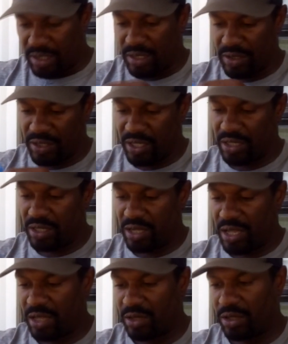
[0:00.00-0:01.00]
And then
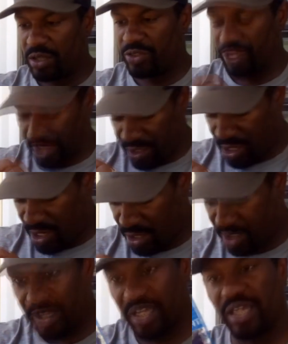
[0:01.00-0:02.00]

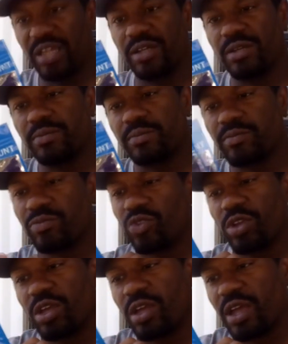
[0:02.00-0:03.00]
Thunderhawk again,
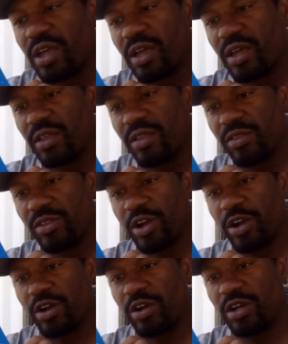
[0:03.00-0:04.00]

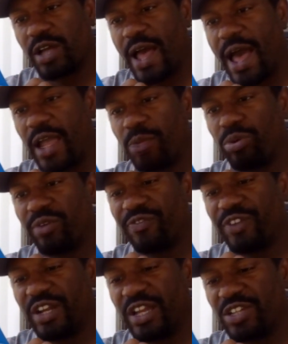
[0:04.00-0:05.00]
their hybrid
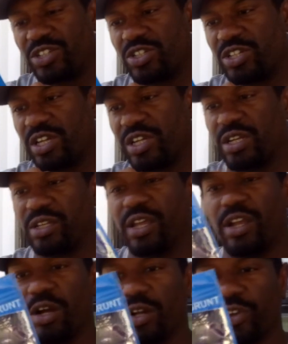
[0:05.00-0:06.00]
finesse jig that they
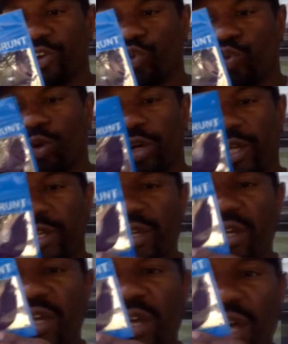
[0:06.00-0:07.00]
call the Grunt.
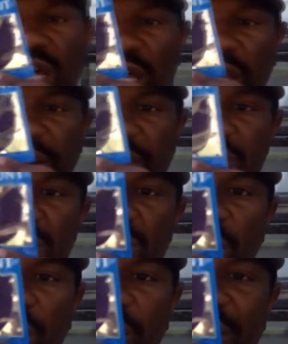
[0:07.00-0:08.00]
This is called a